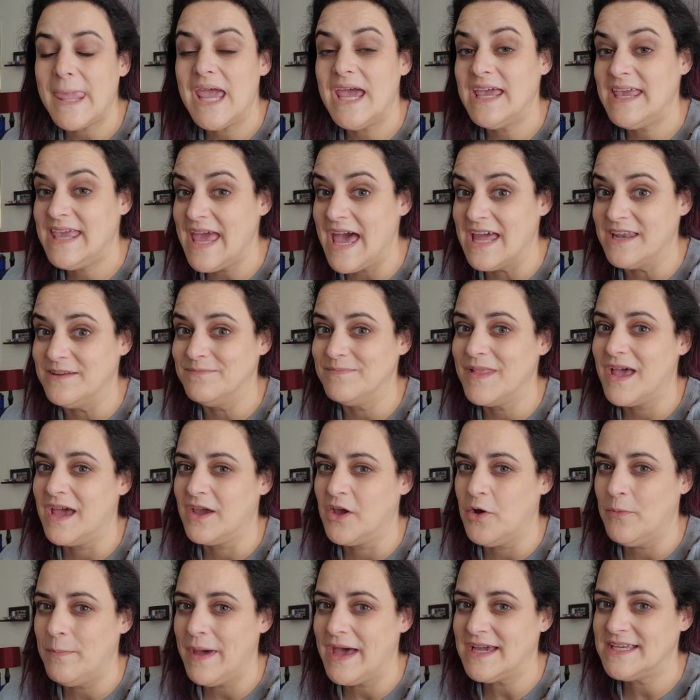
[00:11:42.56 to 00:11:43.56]
Again, I
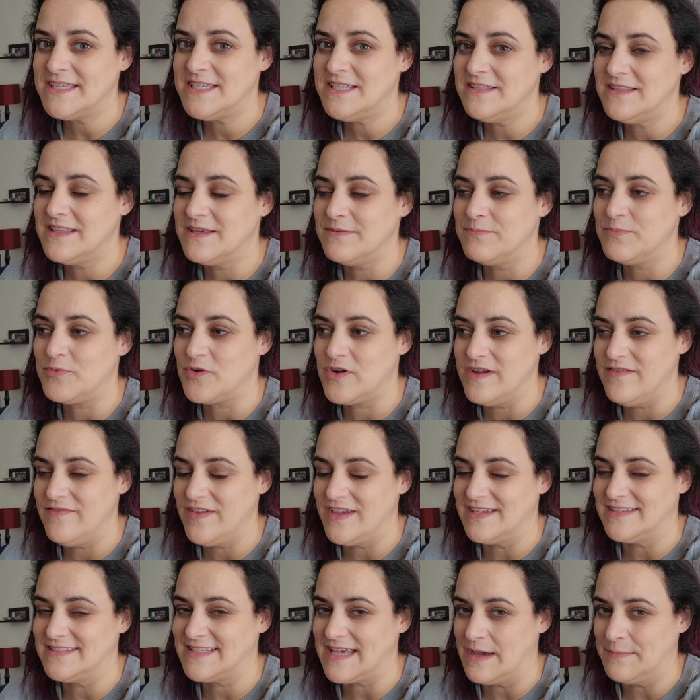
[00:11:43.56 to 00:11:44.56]
go back to the
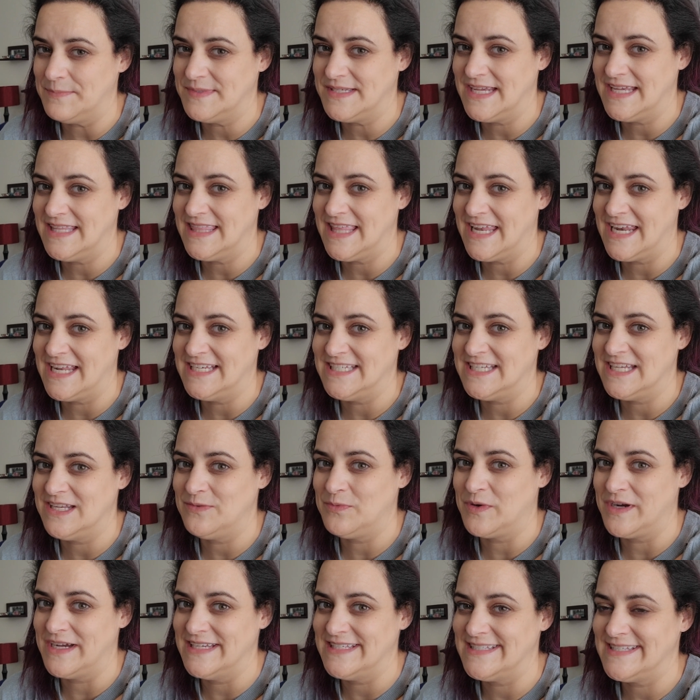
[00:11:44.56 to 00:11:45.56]
previous update that I did
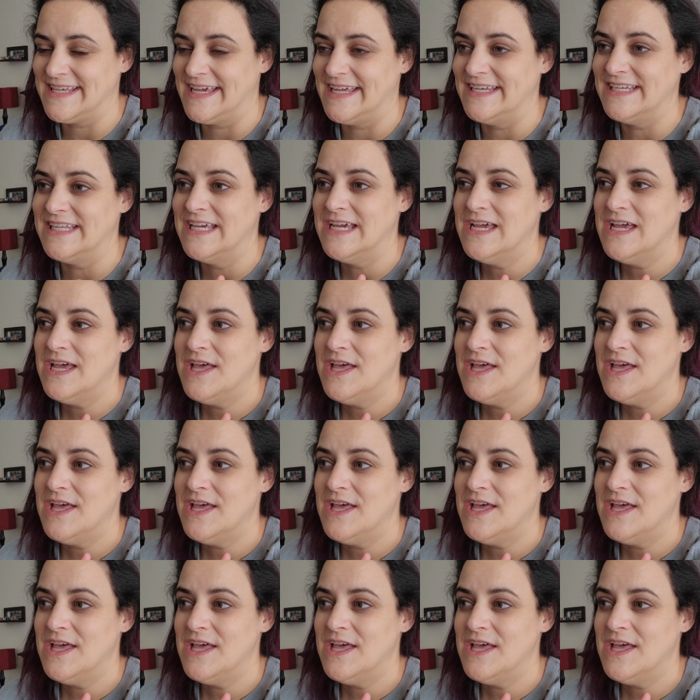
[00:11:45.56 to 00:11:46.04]
where I said,